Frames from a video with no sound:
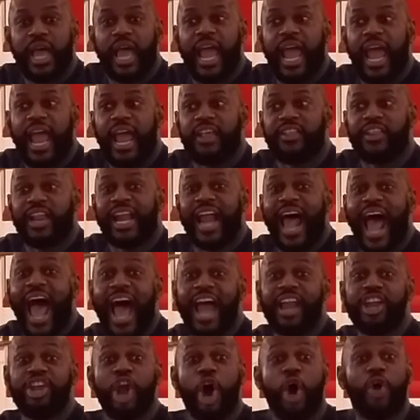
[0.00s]
and then
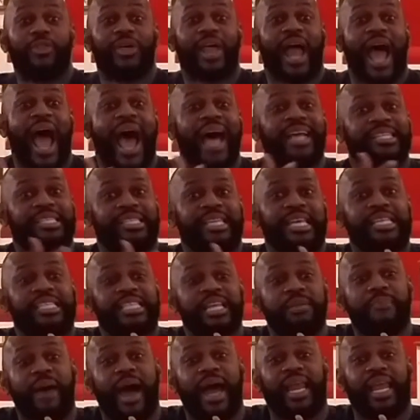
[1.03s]
I know that I see
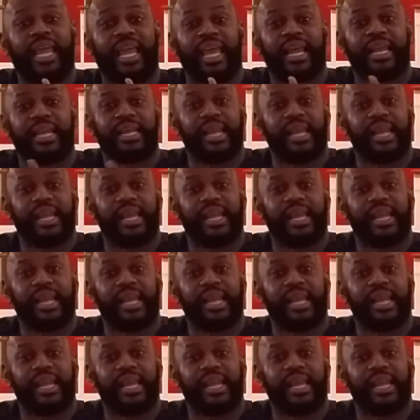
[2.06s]
somebody